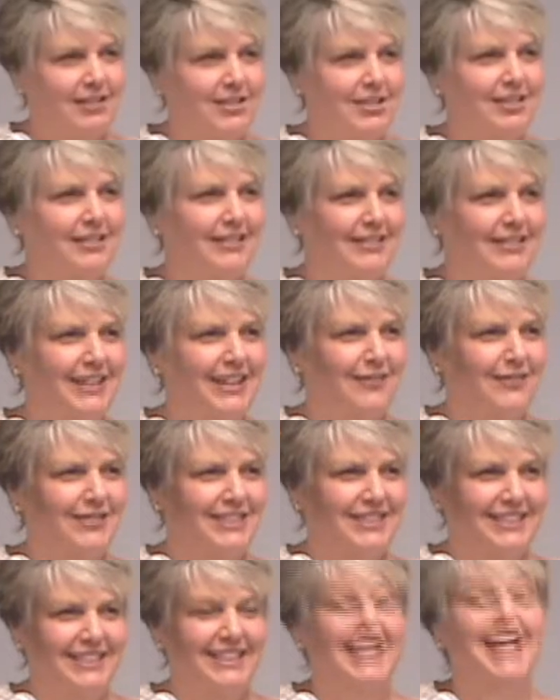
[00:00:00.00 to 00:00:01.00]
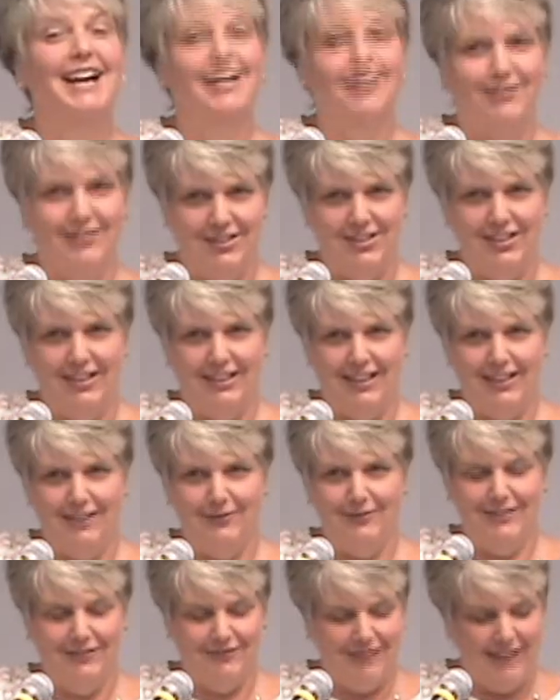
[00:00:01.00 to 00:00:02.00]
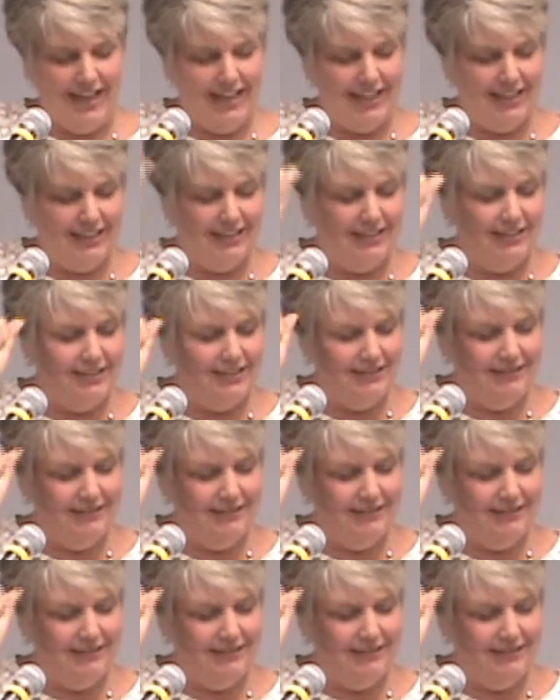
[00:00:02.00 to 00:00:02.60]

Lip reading: That was not what she loved, right?